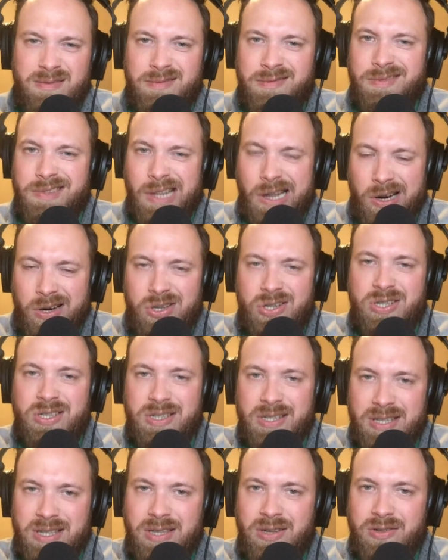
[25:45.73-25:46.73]
are just,
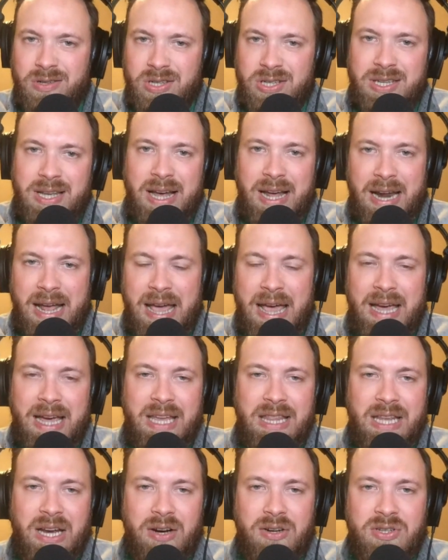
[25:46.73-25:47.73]
they're just kind of
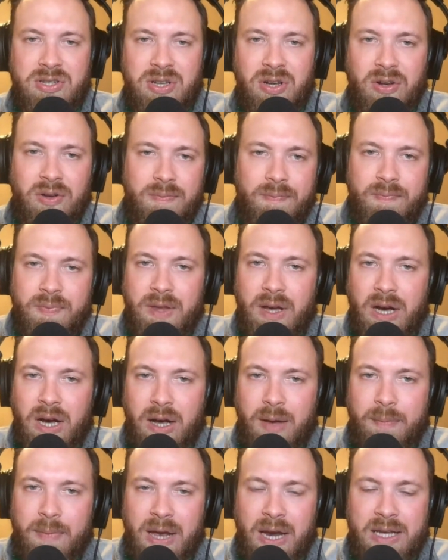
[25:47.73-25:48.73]
hanging there still.
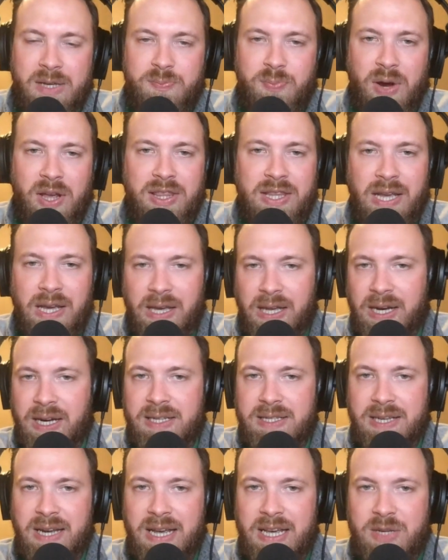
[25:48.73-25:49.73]
And as breathtaking
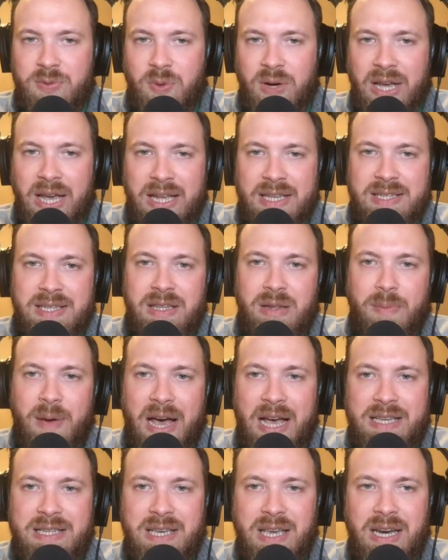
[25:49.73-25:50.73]
as it is when he gets to the
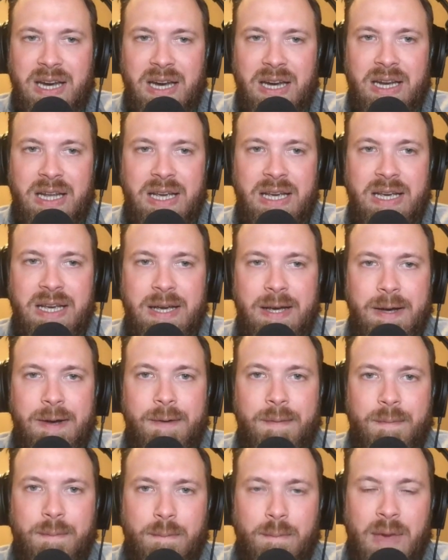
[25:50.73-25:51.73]
basket and
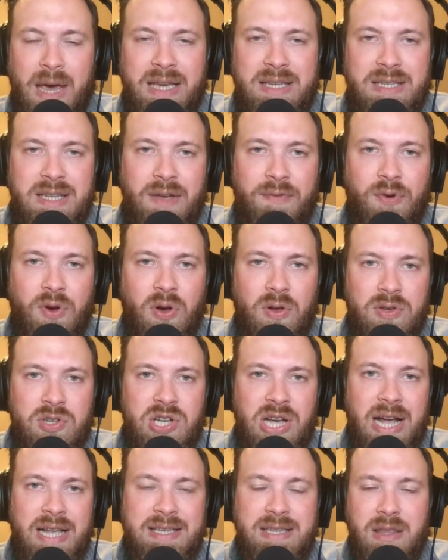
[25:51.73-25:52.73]
makes difficult
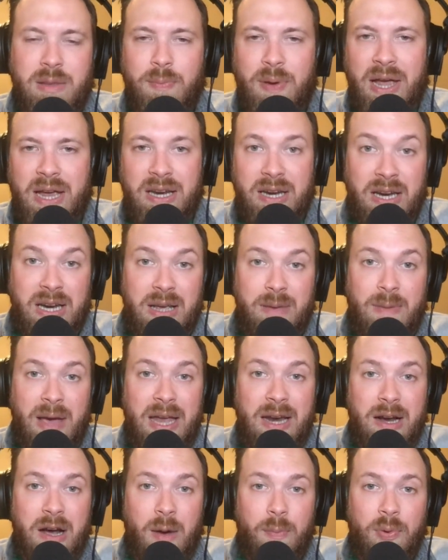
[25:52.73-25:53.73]
shots in the paint, and he
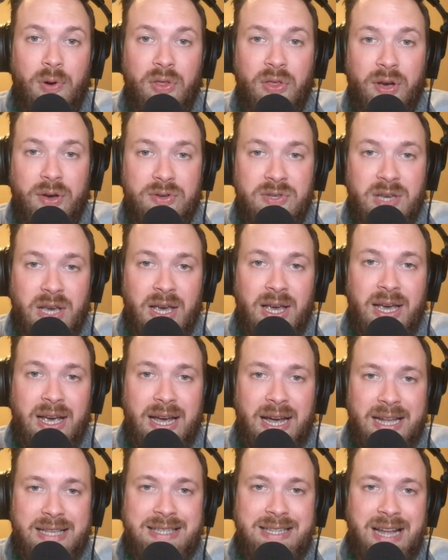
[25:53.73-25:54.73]
made a couple of those,
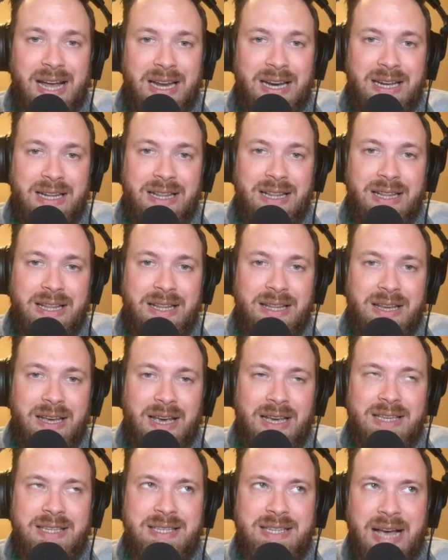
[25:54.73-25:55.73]
it's not
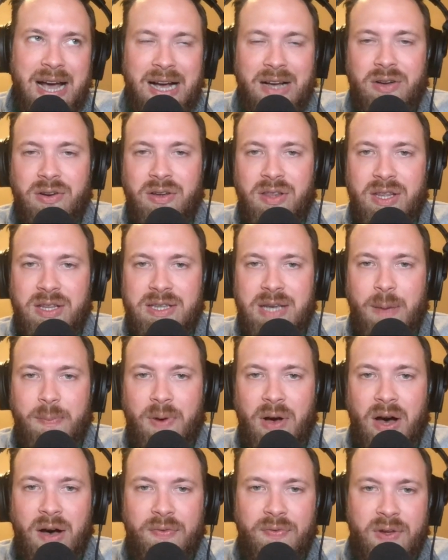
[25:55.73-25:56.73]
exactly the type
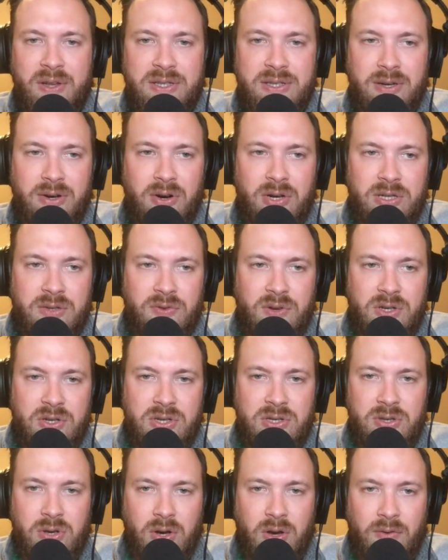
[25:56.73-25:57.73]
of offense that Chris Finch
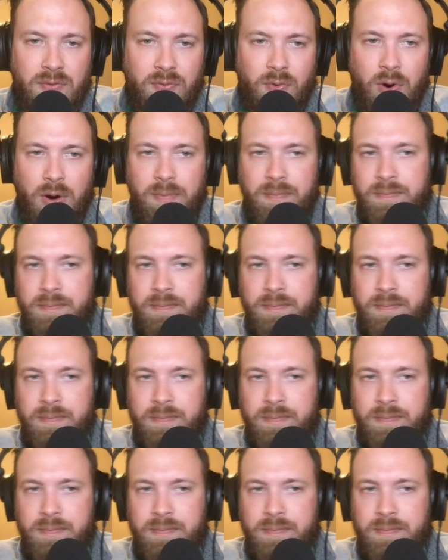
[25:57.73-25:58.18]
is looking for.